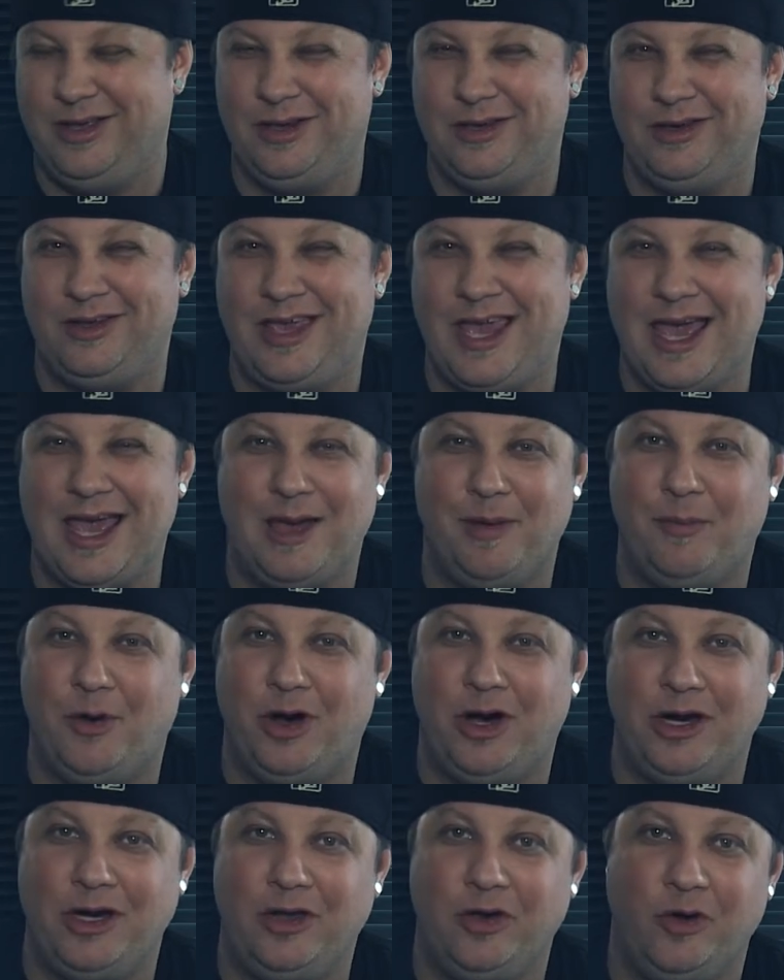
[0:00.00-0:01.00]
in-cam
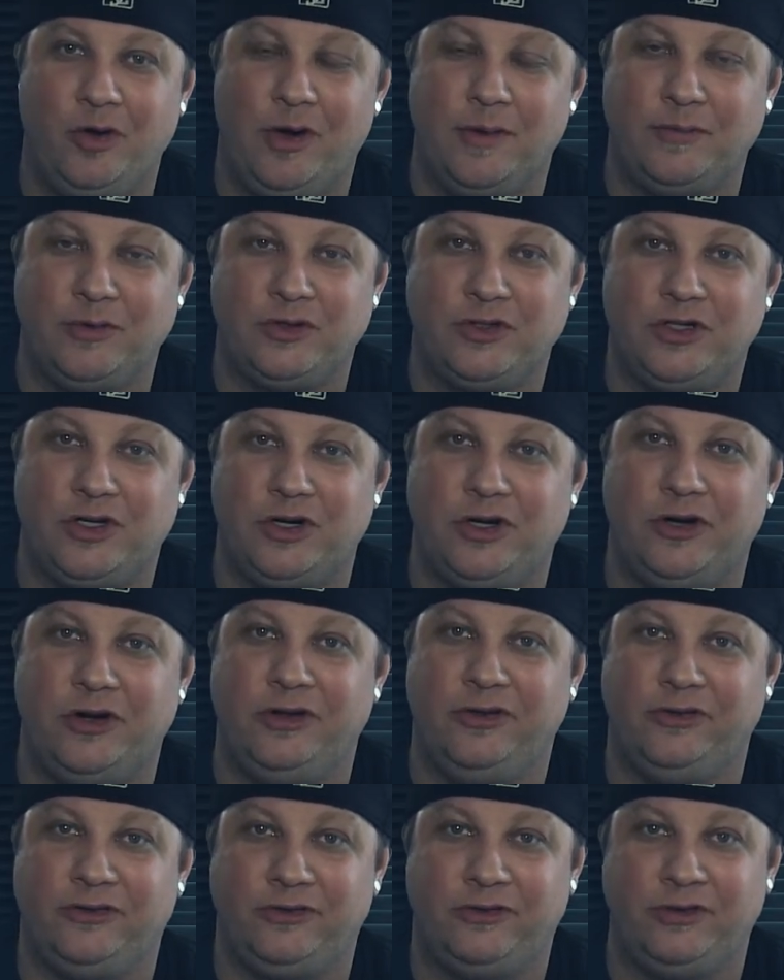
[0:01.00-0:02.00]
audio I'm sure
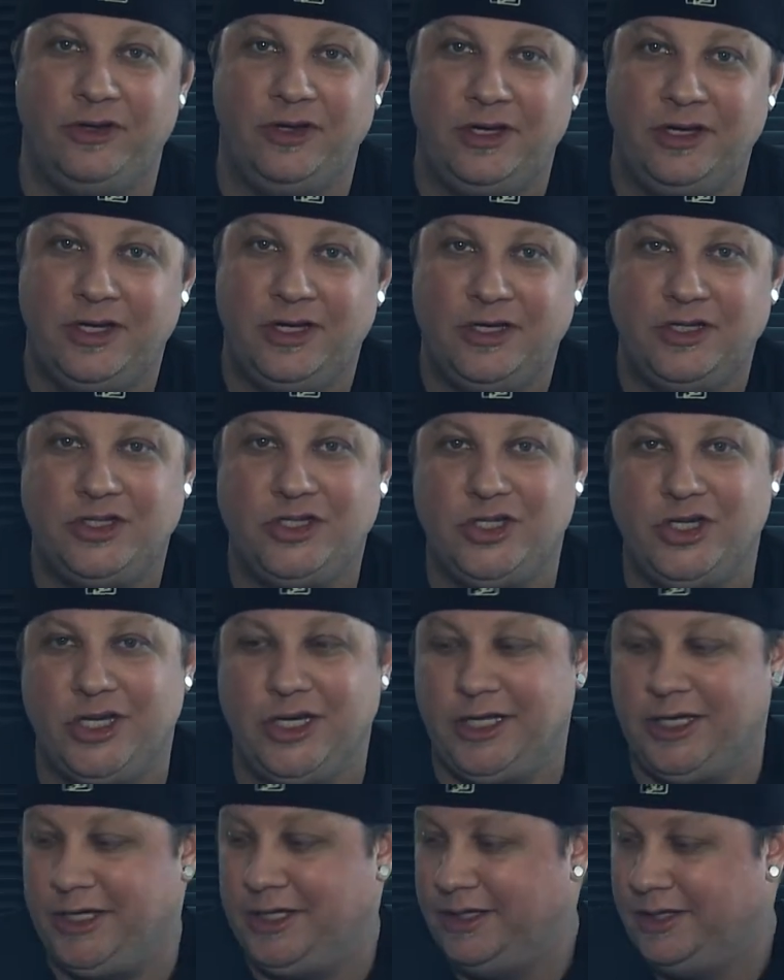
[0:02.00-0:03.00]
is
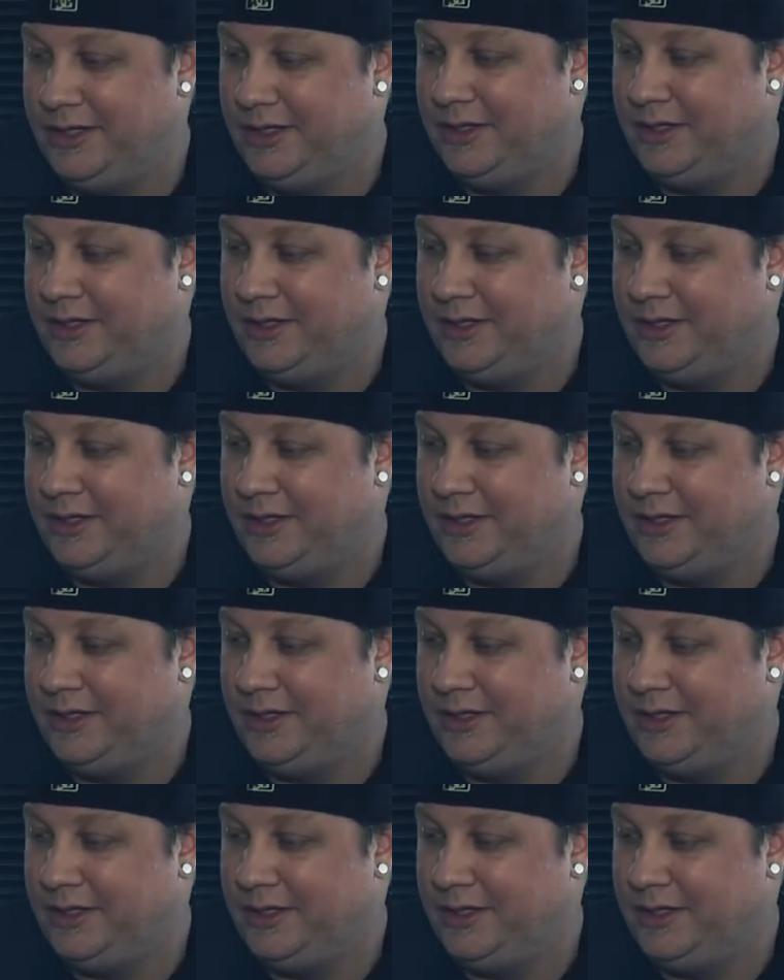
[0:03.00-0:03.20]
shitty.